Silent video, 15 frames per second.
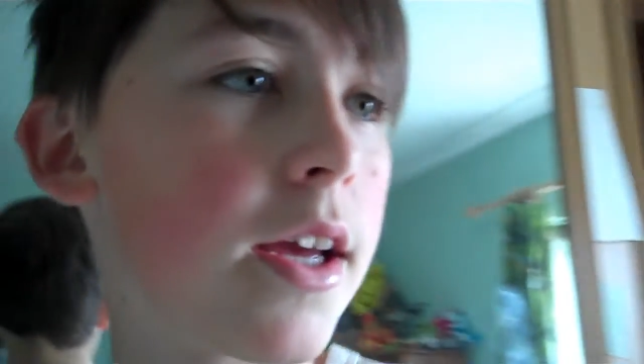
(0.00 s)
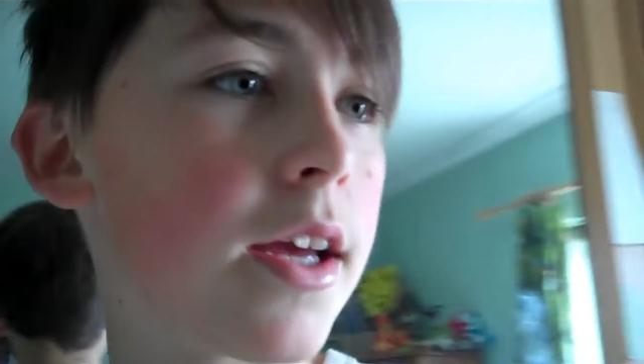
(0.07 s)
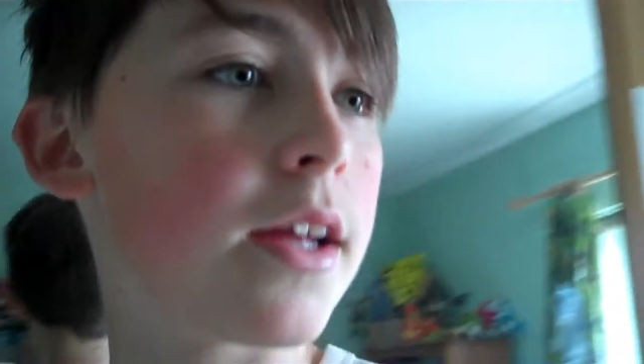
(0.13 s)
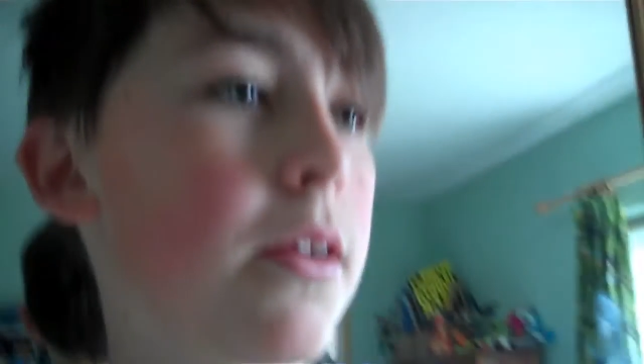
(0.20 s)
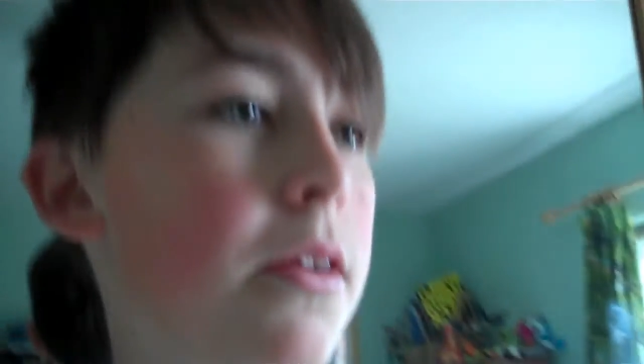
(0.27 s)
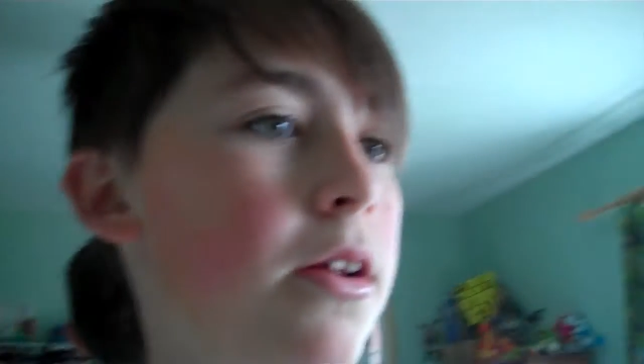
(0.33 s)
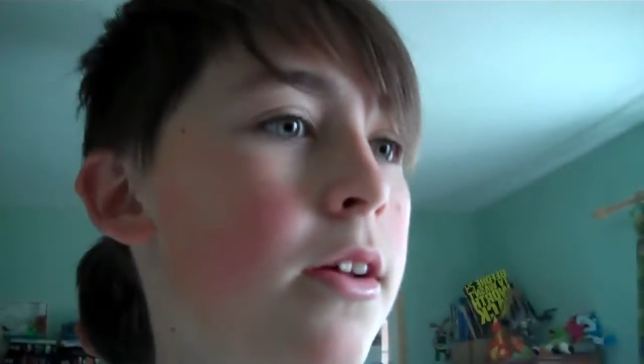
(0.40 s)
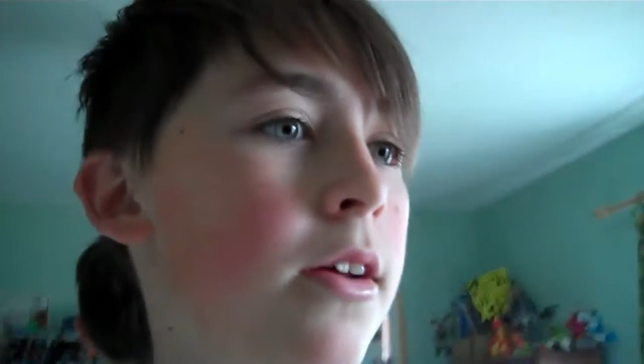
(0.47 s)

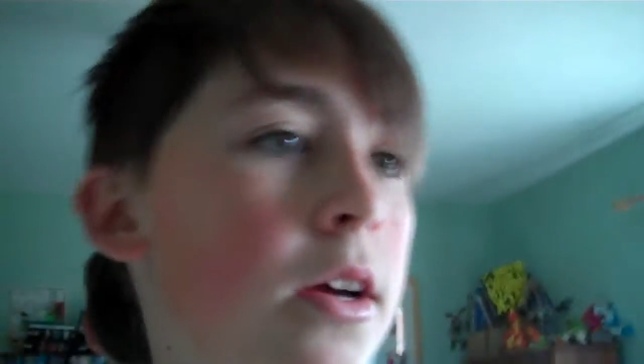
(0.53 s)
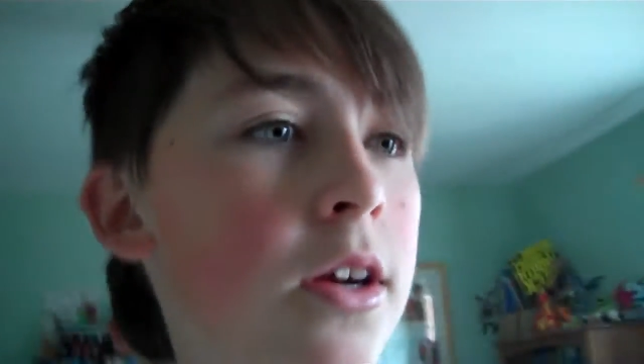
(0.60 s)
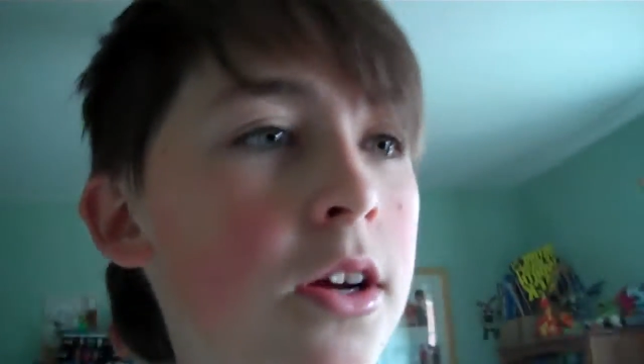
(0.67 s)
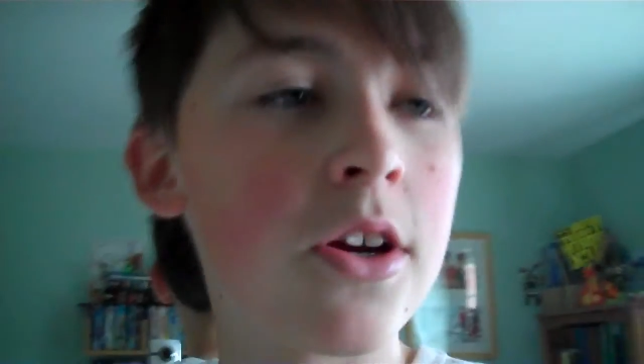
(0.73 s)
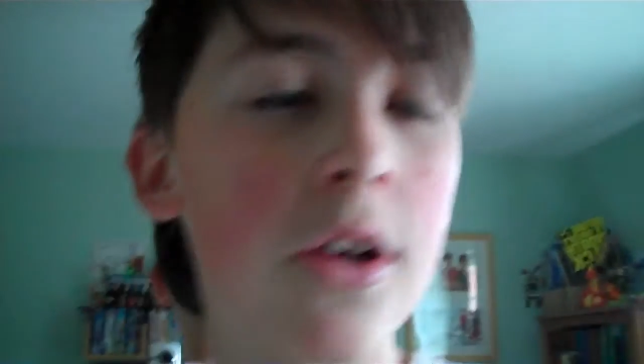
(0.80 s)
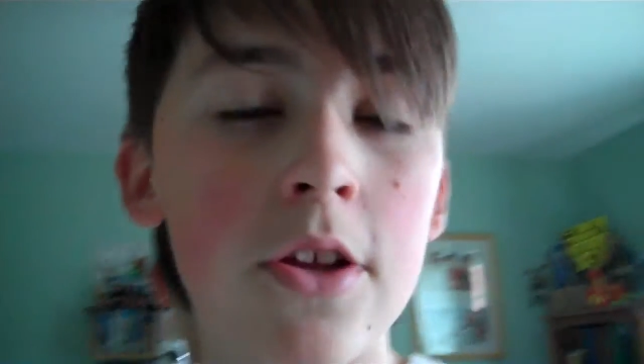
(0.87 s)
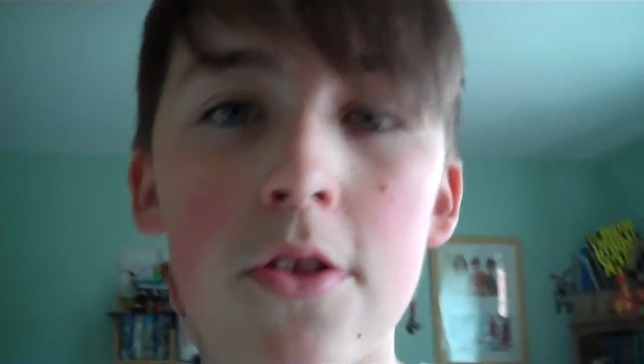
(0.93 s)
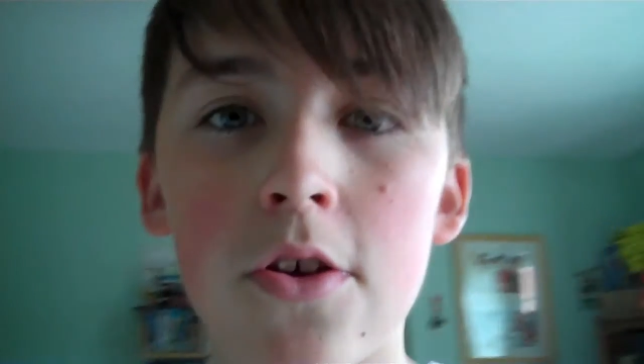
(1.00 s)
in
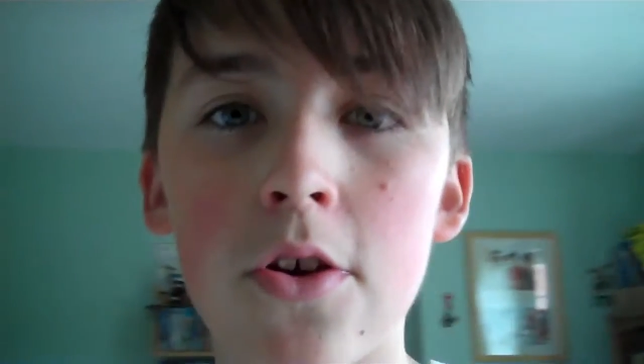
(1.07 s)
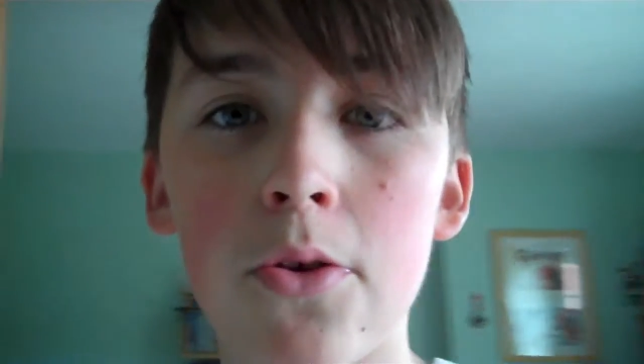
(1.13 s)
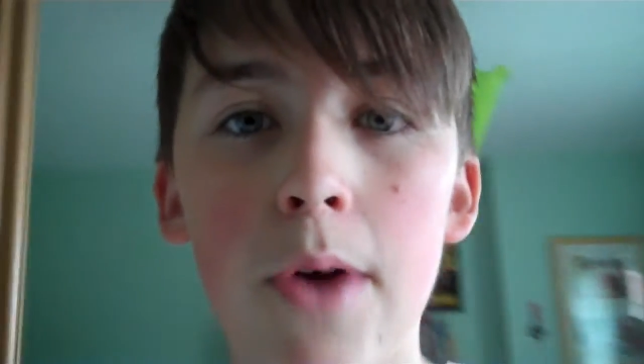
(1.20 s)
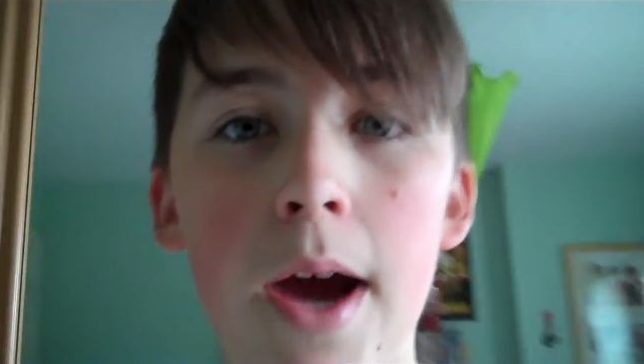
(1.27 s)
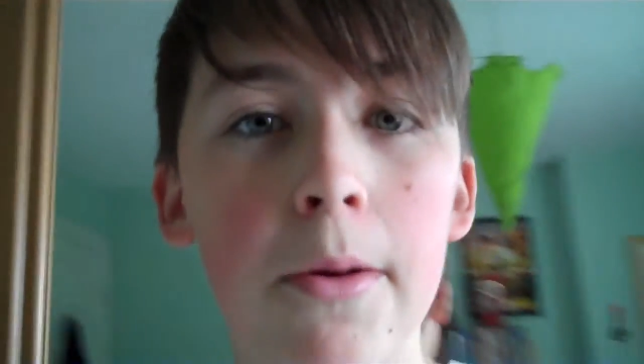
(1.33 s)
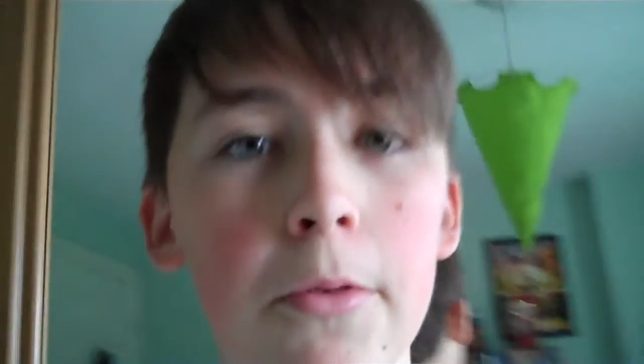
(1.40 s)
2